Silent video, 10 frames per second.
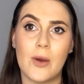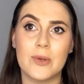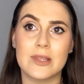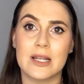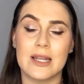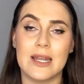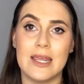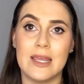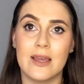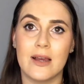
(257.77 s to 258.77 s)
With
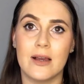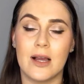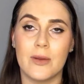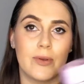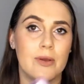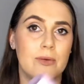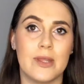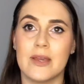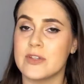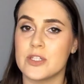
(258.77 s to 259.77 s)
Clinique, I would only
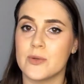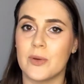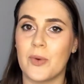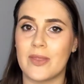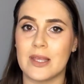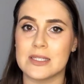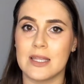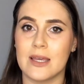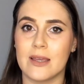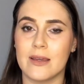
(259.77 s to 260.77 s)
ever do it when there's
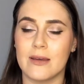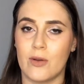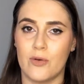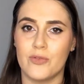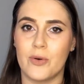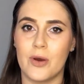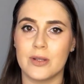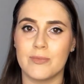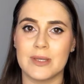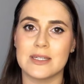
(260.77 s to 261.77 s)
like an offer on,
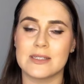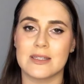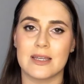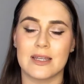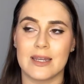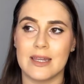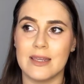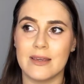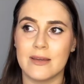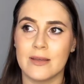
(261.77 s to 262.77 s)
because the
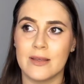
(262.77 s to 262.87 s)
Clinique,